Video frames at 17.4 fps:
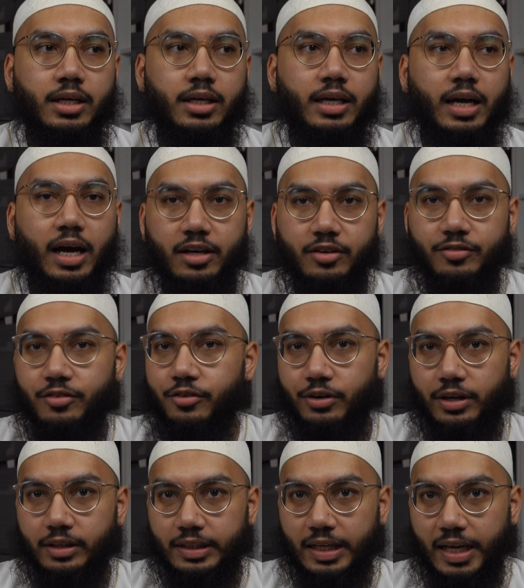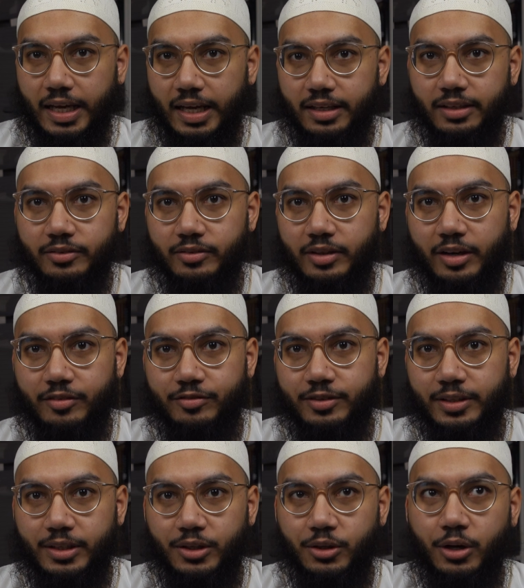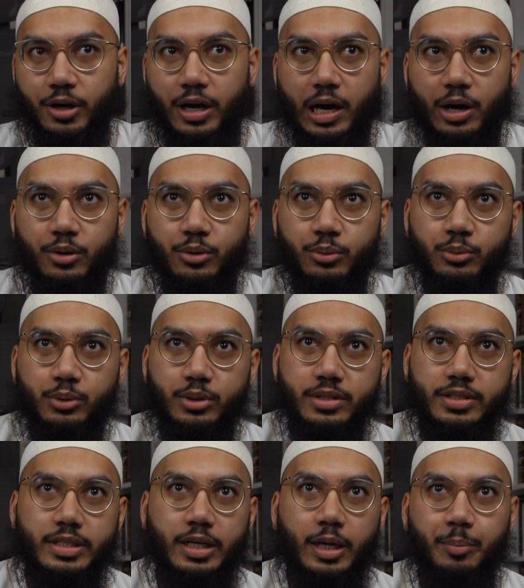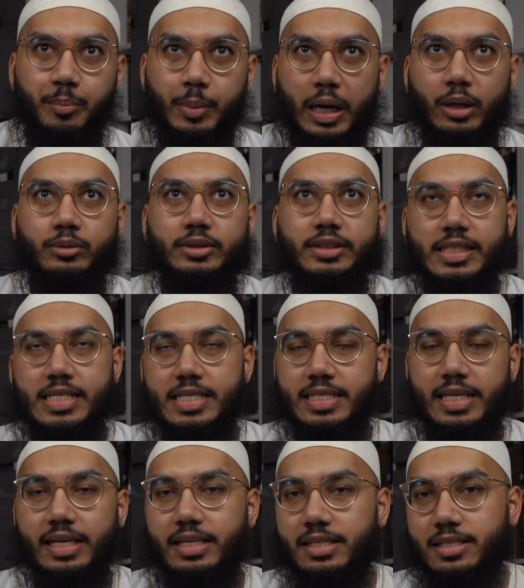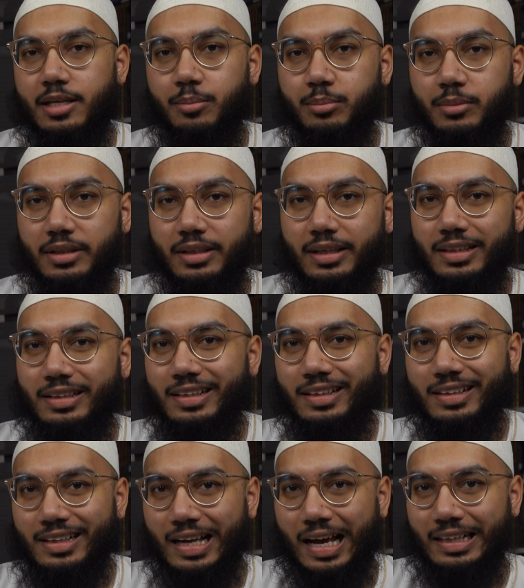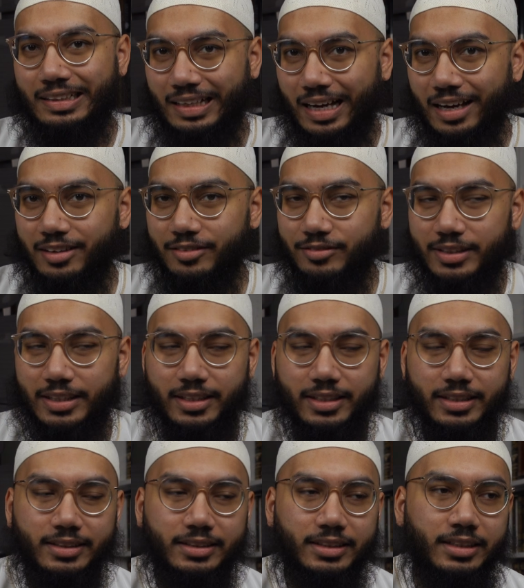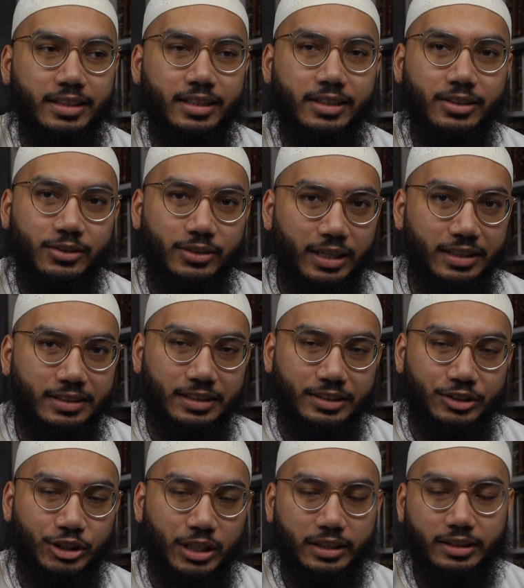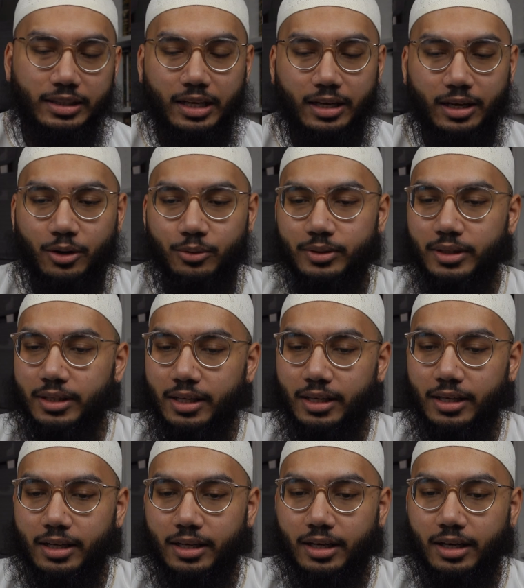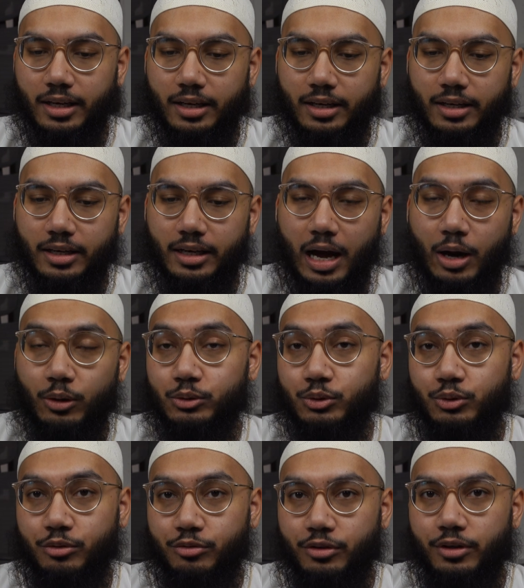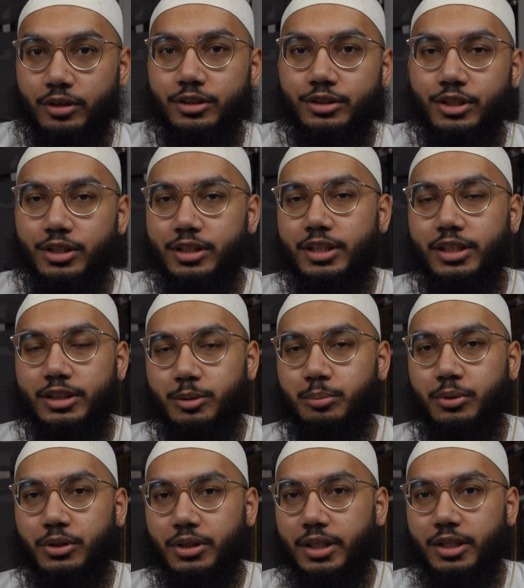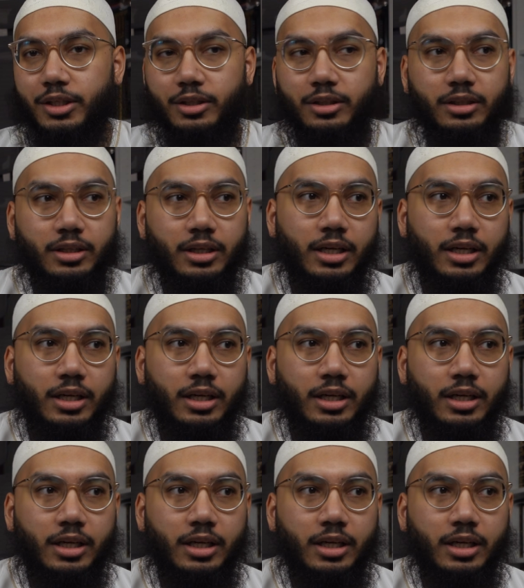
kind of around the end of that video, I was about to say something and then I kind of didn't. You guys can check that out. I was referring to this book here.